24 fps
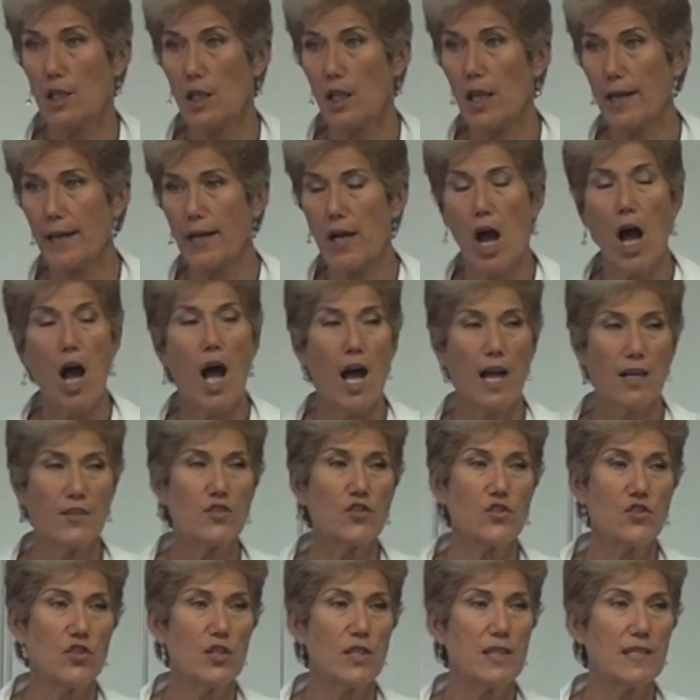Like
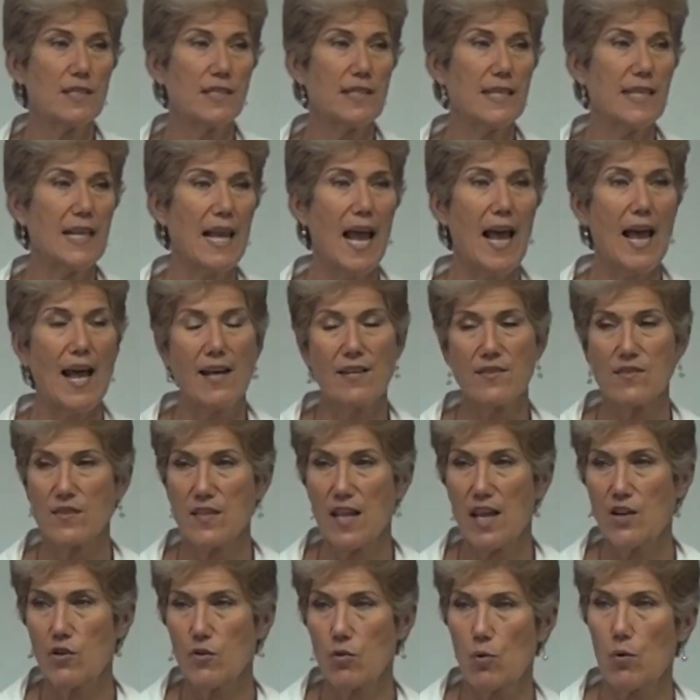oxygen is a gas
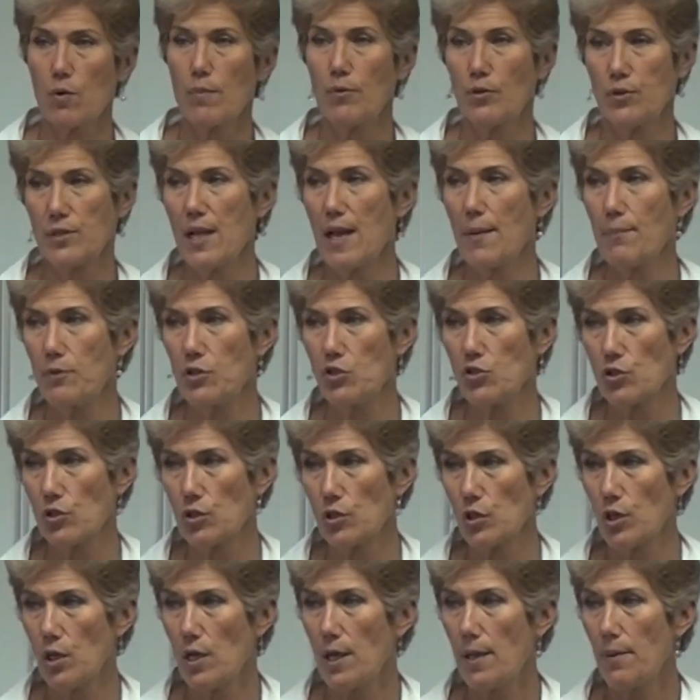at normal
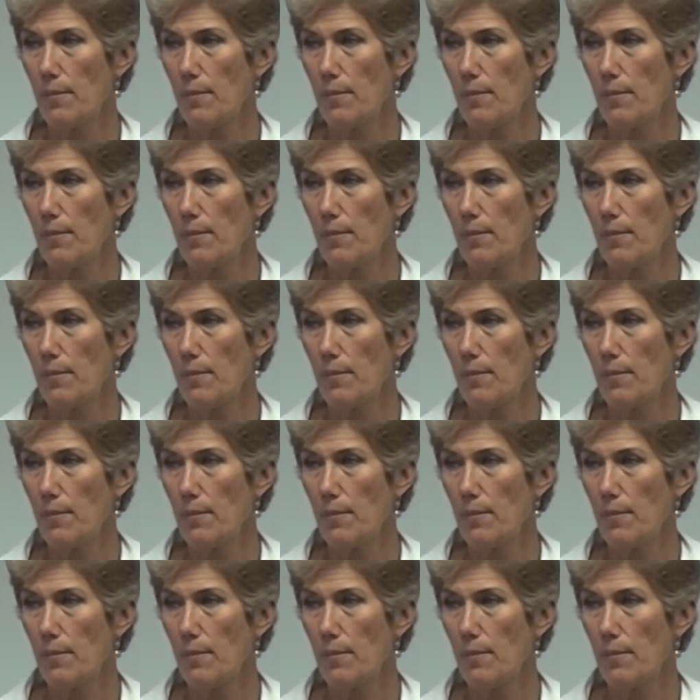temperature,